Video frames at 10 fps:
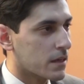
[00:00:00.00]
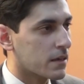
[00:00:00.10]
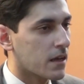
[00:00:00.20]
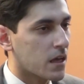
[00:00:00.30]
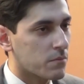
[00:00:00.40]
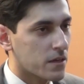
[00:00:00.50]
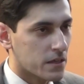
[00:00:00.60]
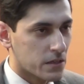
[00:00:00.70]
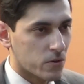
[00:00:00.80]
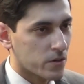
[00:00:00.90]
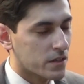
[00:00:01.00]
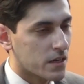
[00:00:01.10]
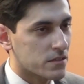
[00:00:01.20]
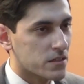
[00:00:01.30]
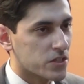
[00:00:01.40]
It can be in an
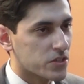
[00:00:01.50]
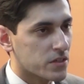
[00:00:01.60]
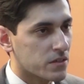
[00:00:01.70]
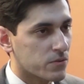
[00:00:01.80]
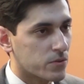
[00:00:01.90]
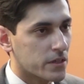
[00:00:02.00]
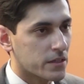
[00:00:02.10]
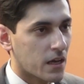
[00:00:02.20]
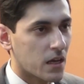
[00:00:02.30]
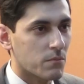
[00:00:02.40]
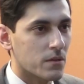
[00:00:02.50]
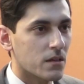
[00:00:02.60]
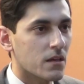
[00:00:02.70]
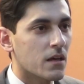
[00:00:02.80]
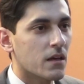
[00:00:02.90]
organization or it can be